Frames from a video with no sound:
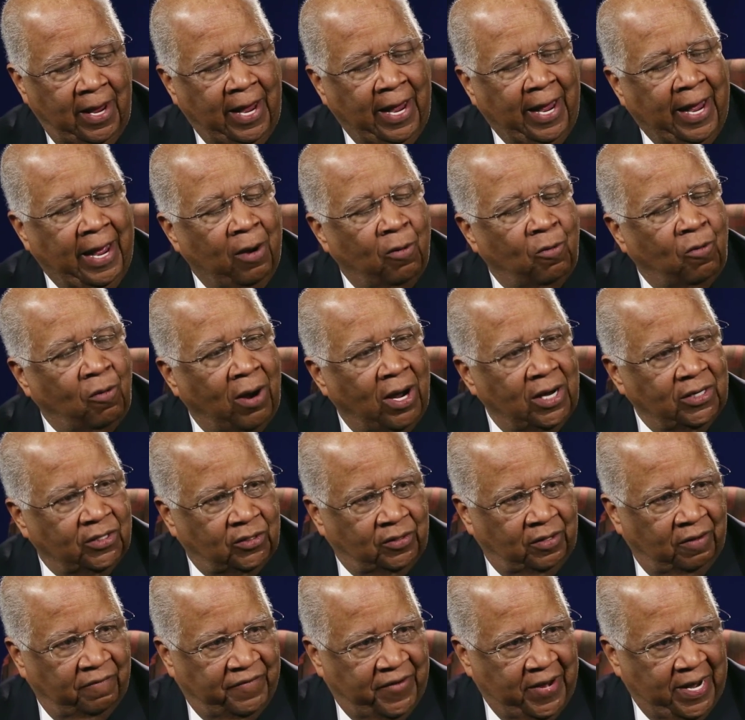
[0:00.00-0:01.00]
and
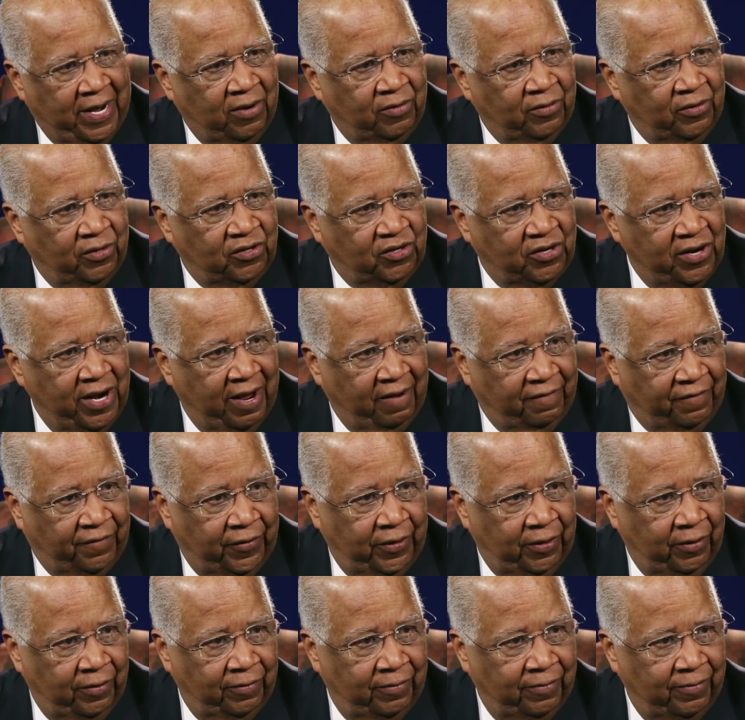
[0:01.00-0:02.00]
Ross, the founder's
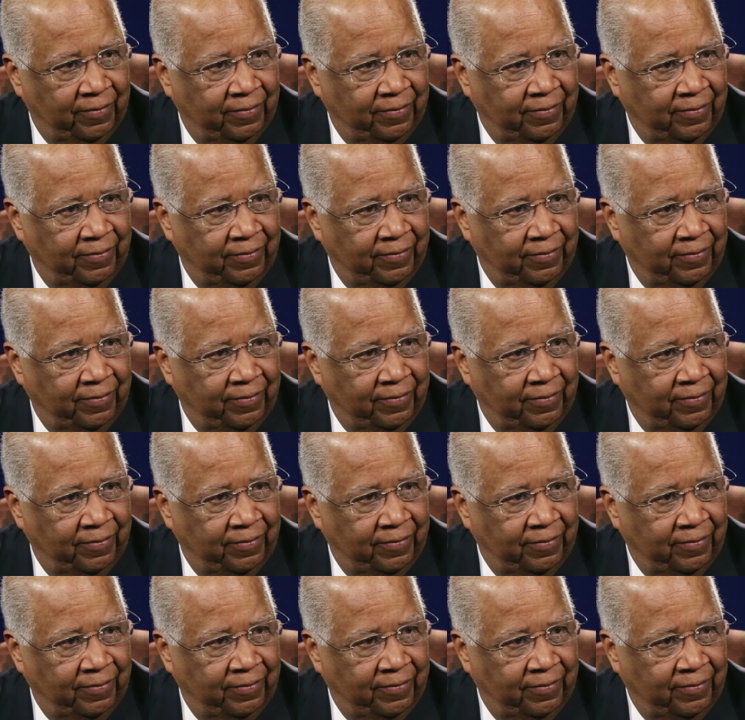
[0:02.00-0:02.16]
nephew.